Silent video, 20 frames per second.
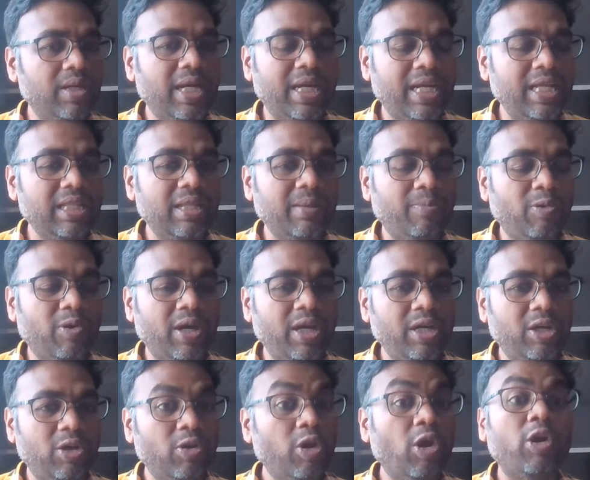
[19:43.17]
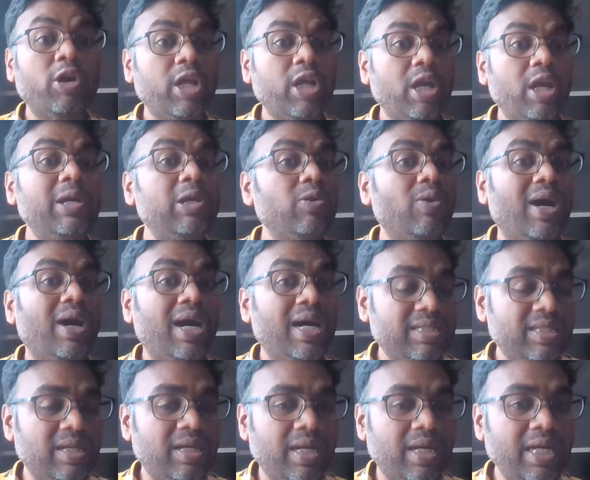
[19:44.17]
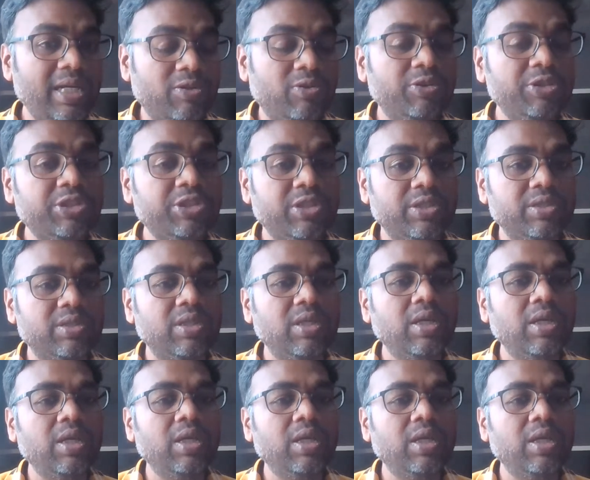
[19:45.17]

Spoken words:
getting the point or not able to ask the right question.